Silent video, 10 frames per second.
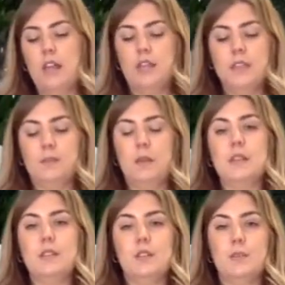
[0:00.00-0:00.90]
this
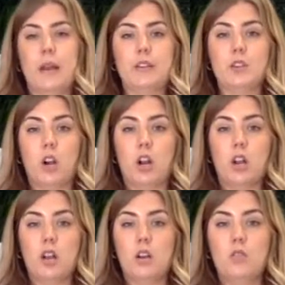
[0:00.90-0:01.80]
place near my dark
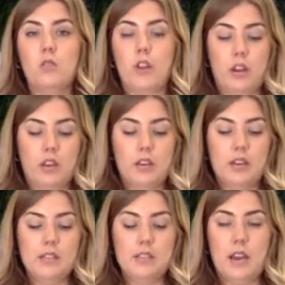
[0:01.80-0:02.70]

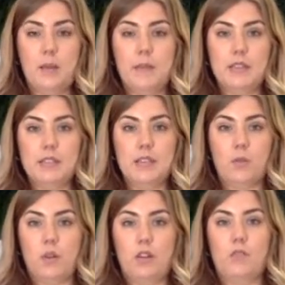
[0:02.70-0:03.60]
ranunculus that I'm going to
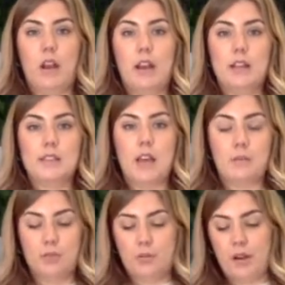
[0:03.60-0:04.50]
stick one in right next to
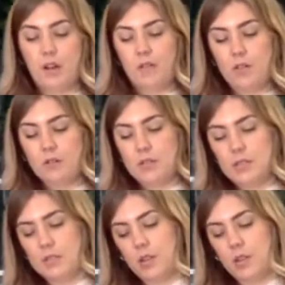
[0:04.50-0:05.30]
that blueberry rose.